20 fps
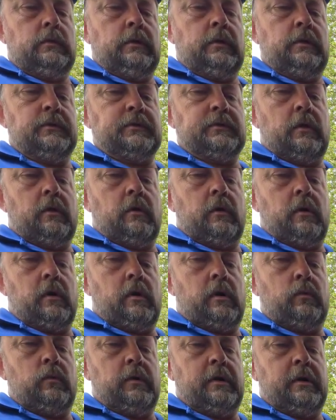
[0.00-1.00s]
here's all our
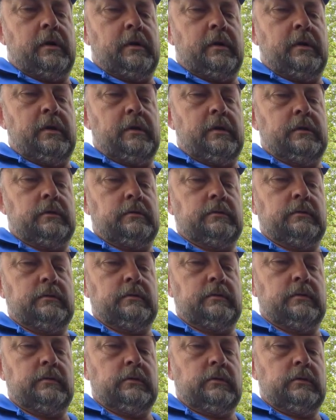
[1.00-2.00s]
hardware in here,
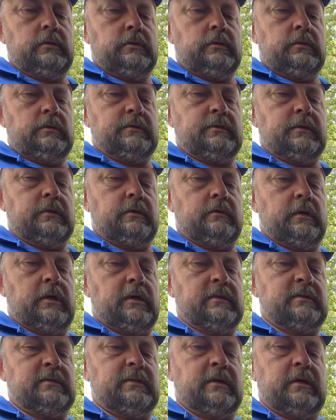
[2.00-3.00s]
so
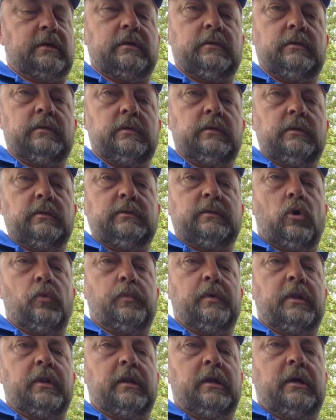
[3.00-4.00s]
let's
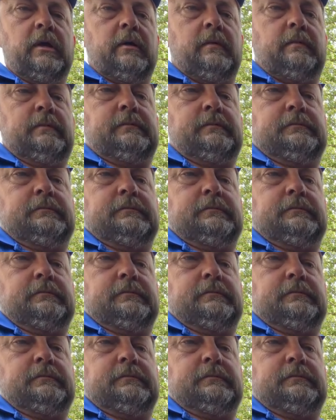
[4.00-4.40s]
open it up